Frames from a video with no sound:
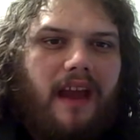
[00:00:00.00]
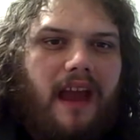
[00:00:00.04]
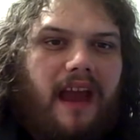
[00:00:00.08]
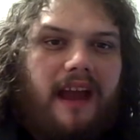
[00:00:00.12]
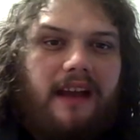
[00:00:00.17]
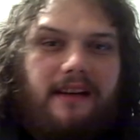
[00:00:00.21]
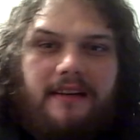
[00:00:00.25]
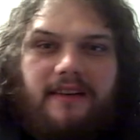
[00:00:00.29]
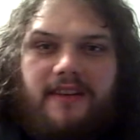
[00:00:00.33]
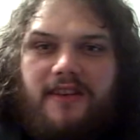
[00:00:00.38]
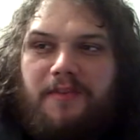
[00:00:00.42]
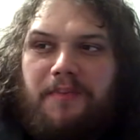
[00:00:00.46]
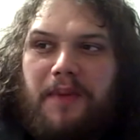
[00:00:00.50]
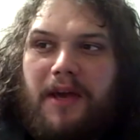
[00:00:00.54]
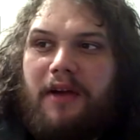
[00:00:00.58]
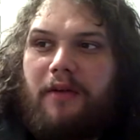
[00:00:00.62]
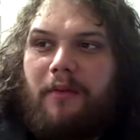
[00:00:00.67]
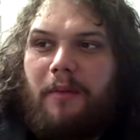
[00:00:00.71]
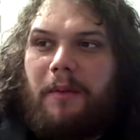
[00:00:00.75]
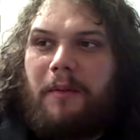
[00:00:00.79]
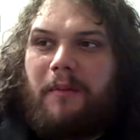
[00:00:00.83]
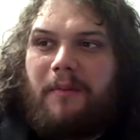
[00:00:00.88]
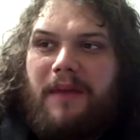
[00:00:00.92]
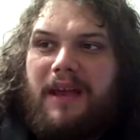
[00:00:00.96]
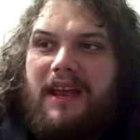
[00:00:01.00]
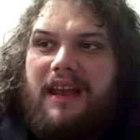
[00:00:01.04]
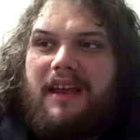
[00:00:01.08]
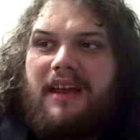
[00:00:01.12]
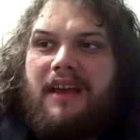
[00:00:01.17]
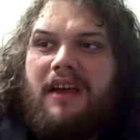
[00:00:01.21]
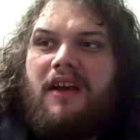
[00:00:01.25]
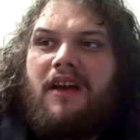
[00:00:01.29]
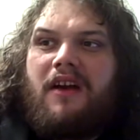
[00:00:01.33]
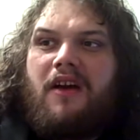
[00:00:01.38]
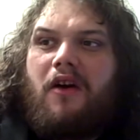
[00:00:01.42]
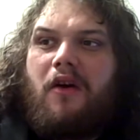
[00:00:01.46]
And Despicable
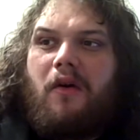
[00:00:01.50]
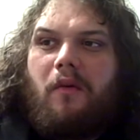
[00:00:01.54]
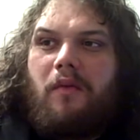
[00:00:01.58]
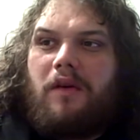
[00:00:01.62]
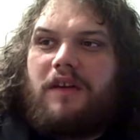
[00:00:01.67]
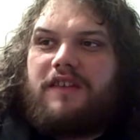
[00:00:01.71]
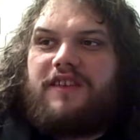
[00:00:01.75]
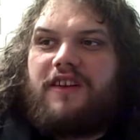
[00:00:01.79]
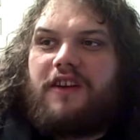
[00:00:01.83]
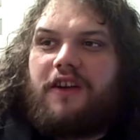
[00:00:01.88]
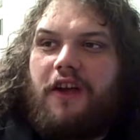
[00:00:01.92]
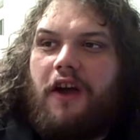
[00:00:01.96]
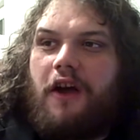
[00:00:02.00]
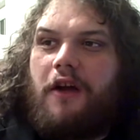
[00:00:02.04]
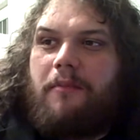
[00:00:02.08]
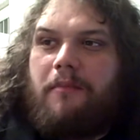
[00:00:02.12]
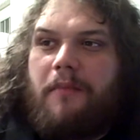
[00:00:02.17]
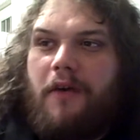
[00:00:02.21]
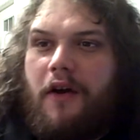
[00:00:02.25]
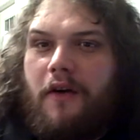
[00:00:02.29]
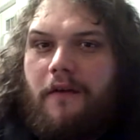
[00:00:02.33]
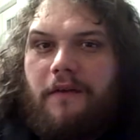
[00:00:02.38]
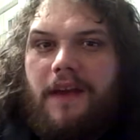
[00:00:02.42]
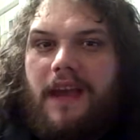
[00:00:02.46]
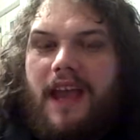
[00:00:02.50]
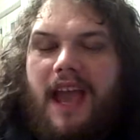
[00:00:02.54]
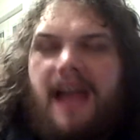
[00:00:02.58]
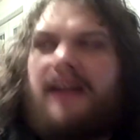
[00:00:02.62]
Me was a good movie.